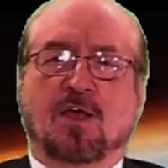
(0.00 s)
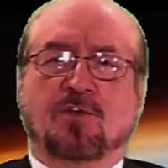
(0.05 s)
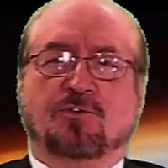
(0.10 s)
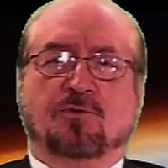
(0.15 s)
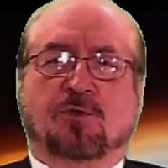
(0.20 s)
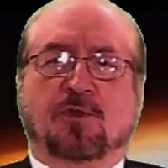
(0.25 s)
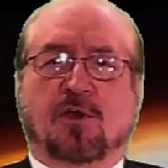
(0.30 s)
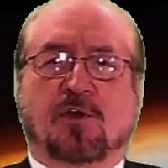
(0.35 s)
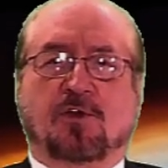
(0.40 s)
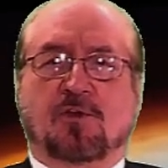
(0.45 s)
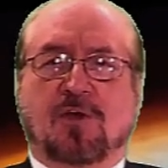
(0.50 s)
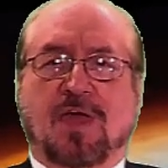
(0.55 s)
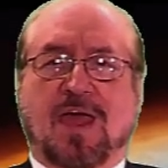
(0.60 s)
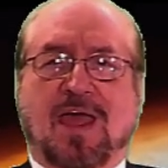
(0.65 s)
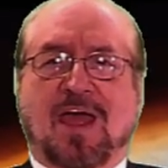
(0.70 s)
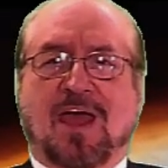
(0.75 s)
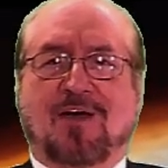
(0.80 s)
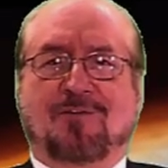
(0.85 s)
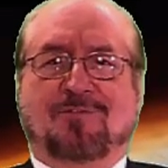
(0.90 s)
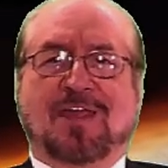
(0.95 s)
So there you
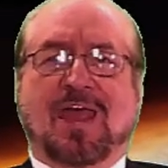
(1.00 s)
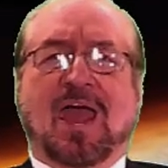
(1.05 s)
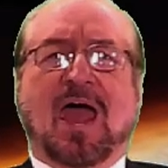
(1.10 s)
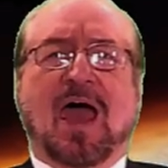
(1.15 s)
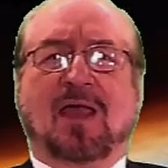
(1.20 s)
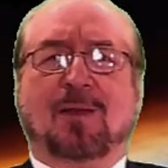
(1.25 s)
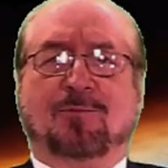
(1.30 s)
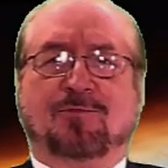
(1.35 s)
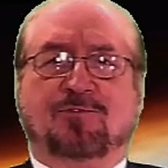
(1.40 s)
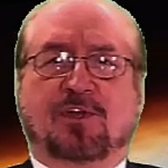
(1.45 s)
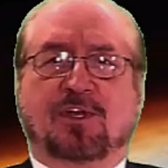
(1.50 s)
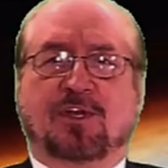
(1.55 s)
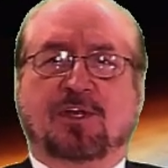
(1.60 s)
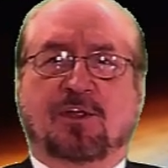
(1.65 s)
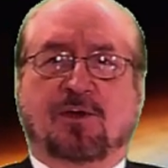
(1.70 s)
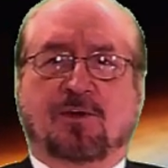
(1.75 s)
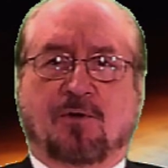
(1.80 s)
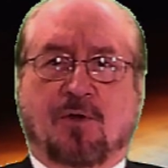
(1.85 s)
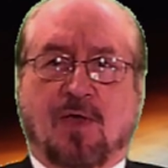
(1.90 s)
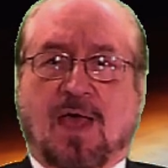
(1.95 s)
have the atom sitting
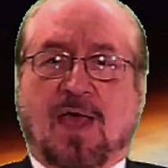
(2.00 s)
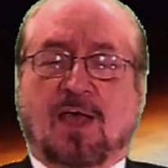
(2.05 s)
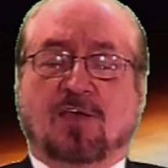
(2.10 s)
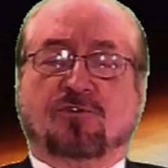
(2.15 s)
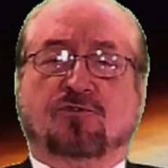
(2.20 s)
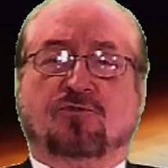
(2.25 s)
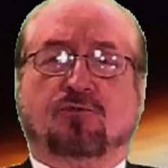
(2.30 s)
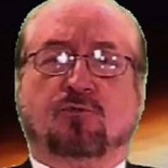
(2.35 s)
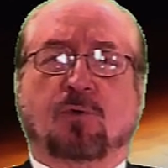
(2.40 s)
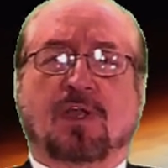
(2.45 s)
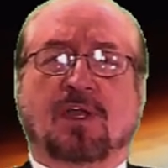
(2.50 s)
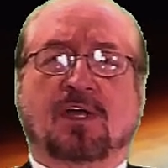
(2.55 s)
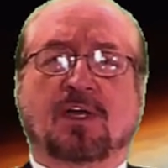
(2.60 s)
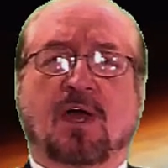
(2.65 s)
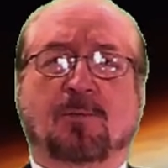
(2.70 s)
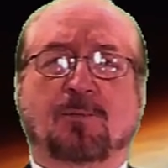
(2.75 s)
here swelling up